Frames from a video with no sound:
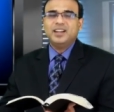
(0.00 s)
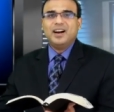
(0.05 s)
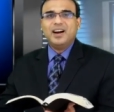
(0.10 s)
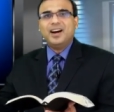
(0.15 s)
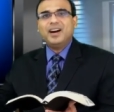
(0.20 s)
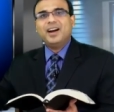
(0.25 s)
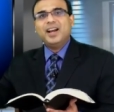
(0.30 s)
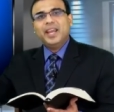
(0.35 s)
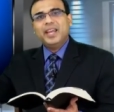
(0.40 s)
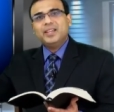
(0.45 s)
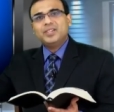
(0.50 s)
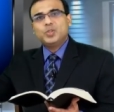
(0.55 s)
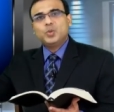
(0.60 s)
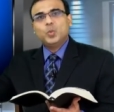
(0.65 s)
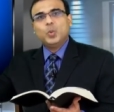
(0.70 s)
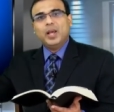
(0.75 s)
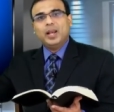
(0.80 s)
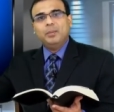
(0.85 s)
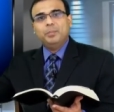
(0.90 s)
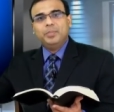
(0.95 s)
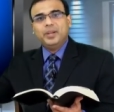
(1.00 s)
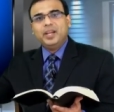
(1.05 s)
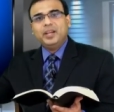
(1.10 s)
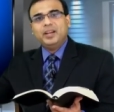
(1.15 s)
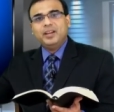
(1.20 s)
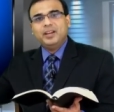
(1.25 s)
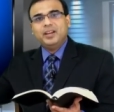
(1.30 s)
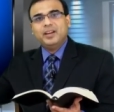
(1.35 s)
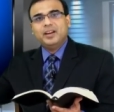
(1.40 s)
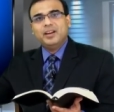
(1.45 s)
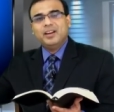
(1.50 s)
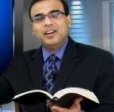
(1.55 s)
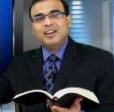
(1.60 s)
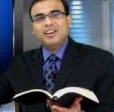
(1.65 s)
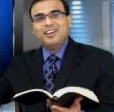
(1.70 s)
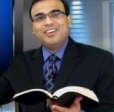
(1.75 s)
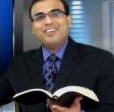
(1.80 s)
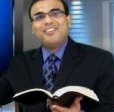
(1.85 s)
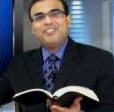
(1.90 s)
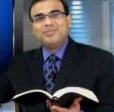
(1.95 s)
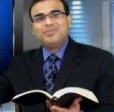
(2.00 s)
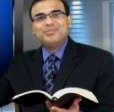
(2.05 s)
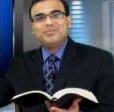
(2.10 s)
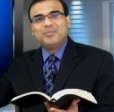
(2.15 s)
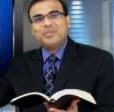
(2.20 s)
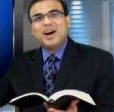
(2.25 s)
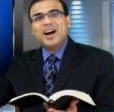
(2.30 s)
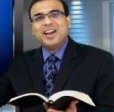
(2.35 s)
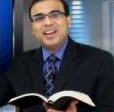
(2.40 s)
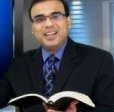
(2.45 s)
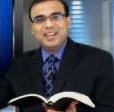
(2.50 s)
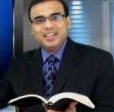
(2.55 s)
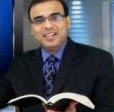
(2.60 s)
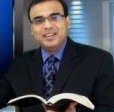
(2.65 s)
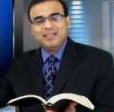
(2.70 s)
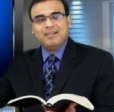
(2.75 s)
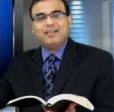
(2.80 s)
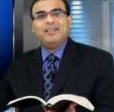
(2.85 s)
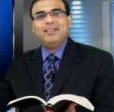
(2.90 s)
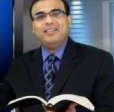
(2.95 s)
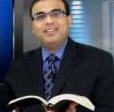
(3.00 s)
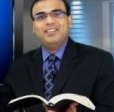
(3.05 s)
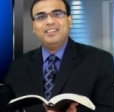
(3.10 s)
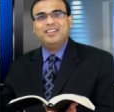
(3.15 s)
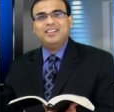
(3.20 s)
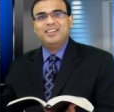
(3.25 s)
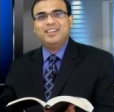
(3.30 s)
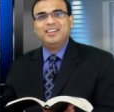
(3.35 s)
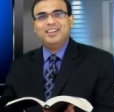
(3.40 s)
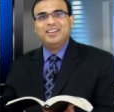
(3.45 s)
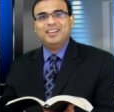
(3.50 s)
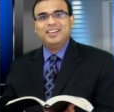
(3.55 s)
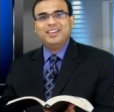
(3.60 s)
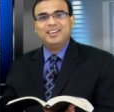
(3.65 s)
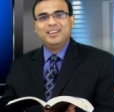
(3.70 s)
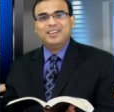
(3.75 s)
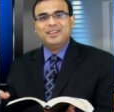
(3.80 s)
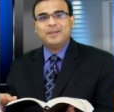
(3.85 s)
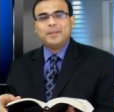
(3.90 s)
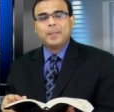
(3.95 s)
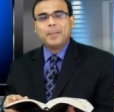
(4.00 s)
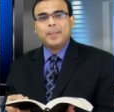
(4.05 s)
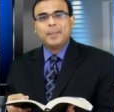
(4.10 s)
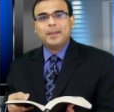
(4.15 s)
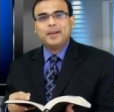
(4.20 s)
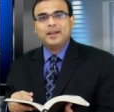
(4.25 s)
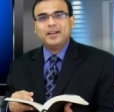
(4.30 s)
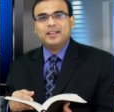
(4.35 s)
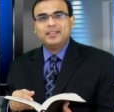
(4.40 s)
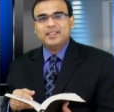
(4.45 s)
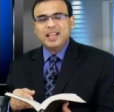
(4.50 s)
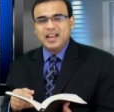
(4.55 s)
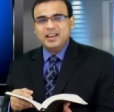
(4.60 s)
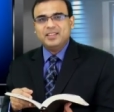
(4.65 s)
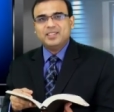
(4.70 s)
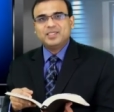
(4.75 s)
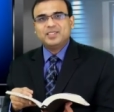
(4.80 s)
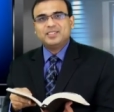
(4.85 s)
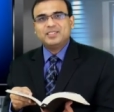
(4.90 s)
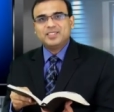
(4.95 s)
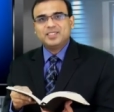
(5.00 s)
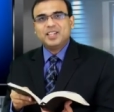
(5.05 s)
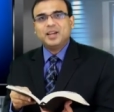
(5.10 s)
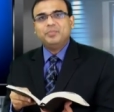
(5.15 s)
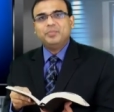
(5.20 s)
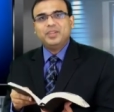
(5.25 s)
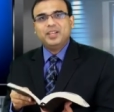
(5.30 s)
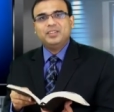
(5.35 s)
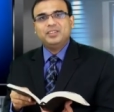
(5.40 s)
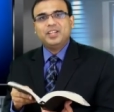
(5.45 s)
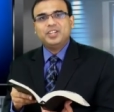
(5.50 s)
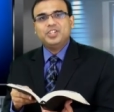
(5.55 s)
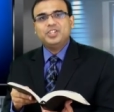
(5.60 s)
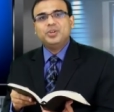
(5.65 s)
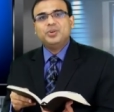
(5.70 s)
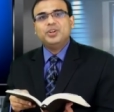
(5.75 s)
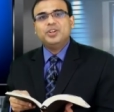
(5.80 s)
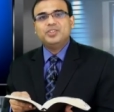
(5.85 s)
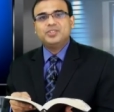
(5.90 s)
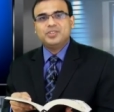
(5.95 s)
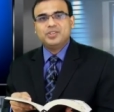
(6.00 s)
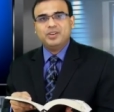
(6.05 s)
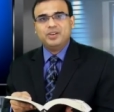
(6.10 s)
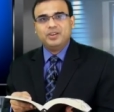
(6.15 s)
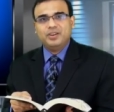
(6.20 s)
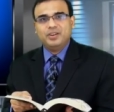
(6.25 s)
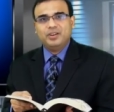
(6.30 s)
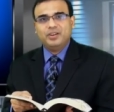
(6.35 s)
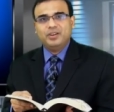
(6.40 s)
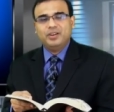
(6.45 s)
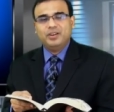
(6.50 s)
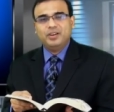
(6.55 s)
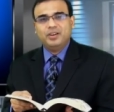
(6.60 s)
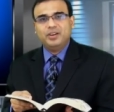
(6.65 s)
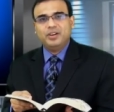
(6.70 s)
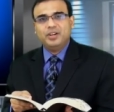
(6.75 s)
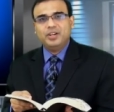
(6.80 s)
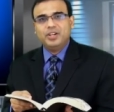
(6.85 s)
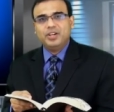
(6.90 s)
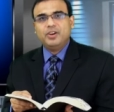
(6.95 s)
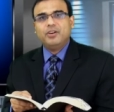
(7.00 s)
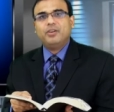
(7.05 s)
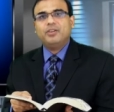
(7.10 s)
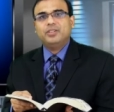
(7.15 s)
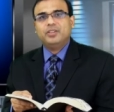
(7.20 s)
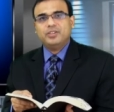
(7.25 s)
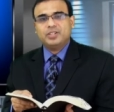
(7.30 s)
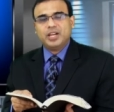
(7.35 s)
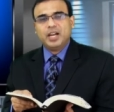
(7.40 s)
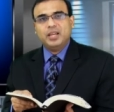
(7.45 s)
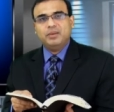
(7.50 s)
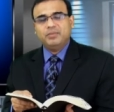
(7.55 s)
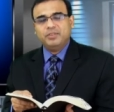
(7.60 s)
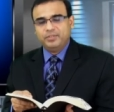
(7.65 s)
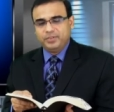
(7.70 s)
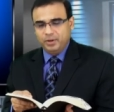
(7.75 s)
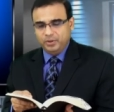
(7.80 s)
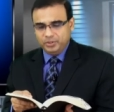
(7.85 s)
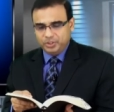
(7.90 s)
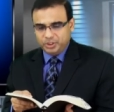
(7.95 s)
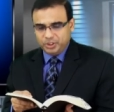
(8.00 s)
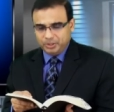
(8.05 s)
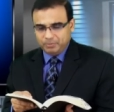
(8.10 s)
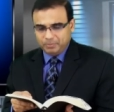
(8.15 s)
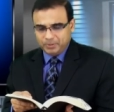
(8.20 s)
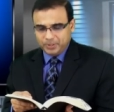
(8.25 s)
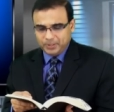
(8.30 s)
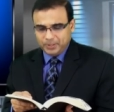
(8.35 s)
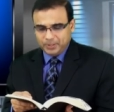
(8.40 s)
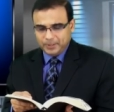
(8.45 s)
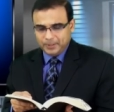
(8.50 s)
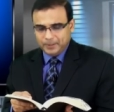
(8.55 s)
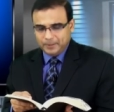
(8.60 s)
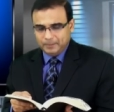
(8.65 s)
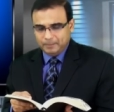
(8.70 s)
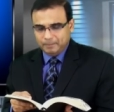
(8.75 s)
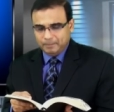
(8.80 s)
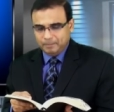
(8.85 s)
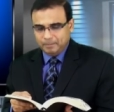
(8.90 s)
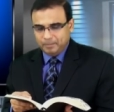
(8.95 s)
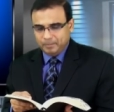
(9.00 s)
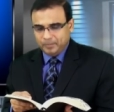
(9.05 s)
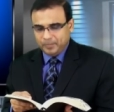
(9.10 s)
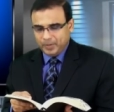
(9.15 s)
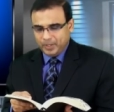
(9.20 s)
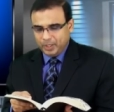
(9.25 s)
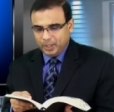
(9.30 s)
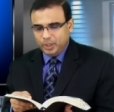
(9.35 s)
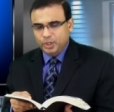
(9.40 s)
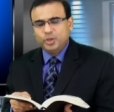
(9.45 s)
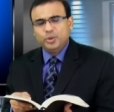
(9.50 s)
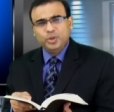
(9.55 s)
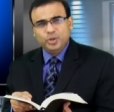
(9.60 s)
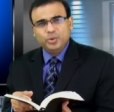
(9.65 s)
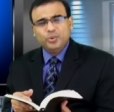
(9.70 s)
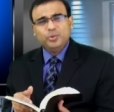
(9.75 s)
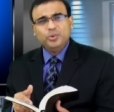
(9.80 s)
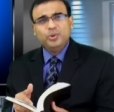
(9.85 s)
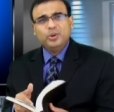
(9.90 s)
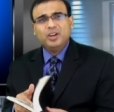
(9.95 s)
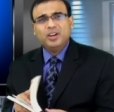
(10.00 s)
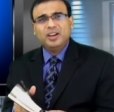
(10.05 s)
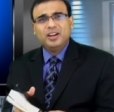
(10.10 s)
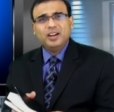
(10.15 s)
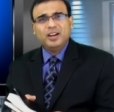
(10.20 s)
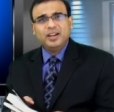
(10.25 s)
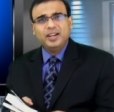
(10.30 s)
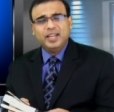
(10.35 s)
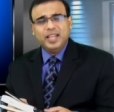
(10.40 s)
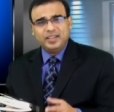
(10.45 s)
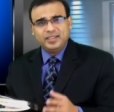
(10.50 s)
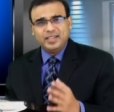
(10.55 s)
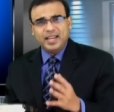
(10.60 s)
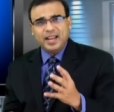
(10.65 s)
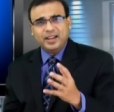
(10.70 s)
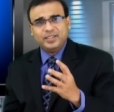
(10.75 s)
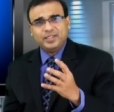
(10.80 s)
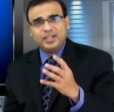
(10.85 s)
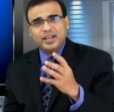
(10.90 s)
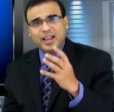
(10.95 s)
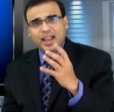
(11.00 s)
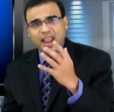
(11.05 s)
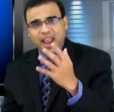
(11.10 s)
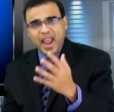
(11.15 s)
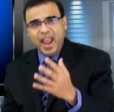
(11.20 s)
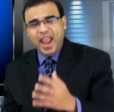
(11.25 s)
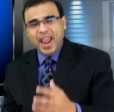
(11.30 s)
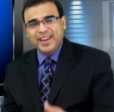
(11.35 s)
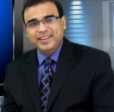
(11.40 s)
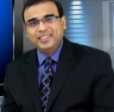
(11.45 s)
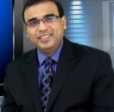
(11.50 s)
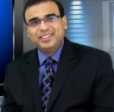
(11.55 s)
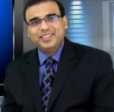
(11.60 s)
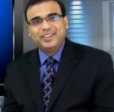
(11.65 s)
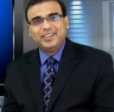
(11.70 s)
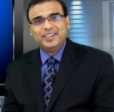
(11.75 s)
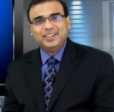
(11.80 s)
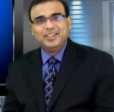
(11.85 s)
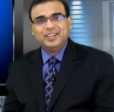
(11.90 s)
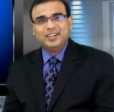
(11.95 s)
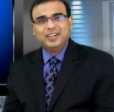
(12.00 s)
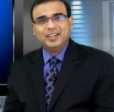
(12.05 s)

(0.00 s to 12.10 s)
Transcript: Highest well being of my God? That is something that you discern during the time of courtship. Do you detect anger?